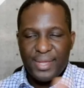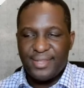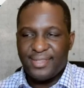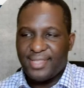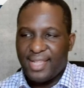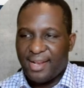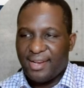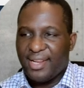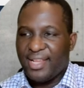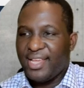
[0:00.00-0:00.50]

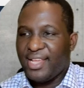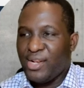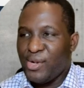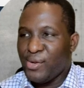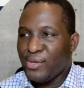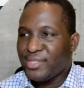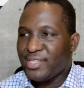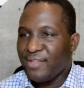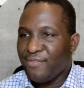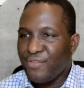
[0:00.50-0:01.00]
instantly it
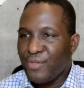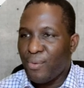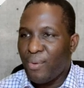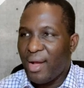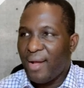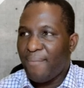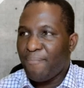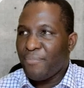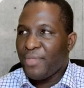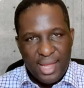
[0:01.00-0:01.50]
loads the
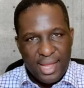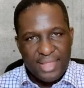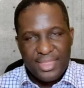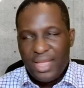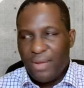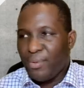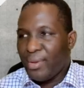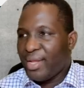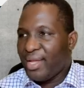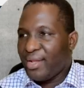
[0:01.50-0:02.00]
viewer, and
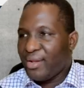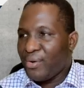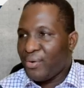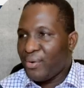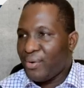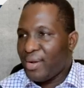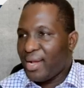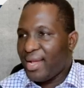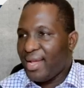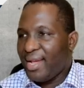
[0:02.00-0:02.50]
then we can
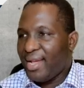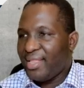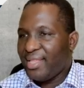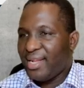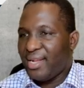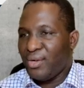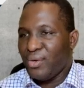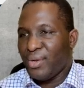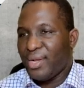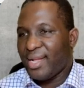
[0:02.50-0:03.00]
go ahead
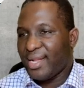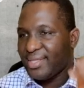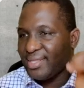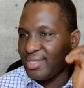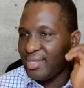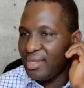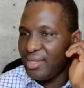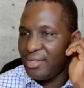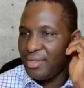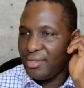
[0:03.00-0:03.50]
and look at